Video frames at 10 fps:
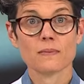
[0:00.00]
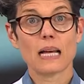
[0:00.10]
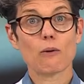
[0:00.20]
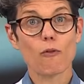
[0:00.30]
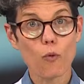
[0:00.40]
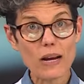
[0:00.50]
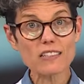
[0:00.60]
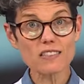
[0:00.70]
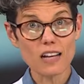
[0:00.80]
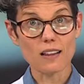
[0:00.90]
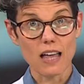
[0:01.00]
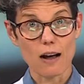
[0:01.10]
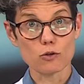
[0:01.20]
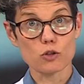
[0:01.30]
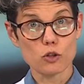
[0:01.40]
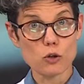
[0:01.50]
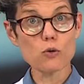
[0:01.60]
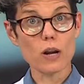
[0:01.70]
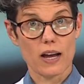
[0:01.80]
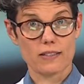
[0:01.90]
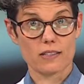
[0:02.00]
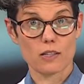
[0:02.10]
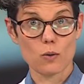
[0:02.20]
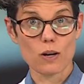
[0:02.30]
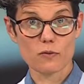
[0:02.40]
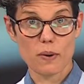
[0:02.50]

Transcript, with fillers: Now, if we sell out two nights at U.S.